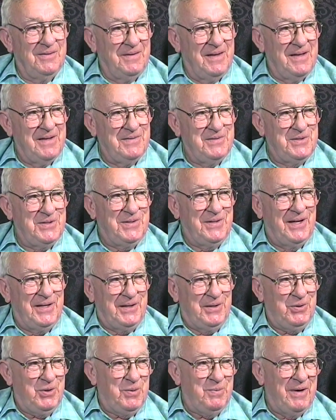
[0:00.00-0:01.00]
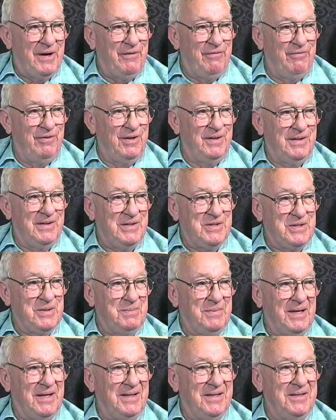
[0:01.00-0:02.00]
It's now you know my feelings
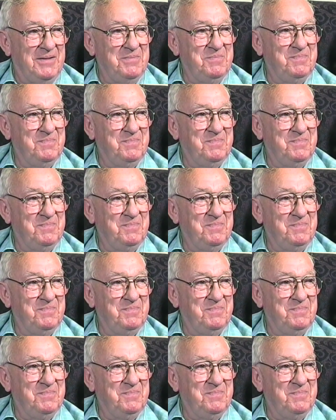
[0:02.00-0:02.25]
about it.